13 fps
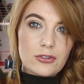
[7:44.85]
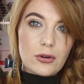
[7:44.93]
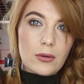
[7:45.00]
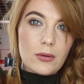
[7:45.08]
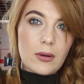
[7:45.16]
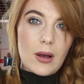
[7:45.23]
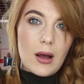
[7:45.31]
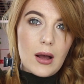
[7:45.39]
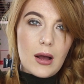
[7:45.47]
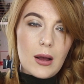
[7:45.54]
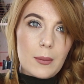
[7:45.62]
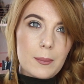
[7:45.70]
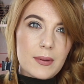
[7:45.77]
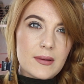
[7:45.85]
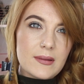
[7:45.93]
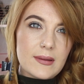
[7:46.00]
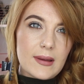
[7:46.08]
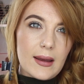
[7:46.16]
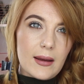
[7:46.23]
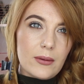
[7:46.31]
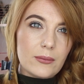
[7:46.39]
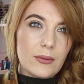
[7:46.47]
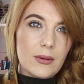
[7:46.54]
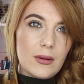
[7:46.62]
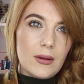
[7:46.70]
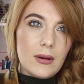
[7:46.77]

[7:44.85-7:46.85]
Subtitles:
tongue up and down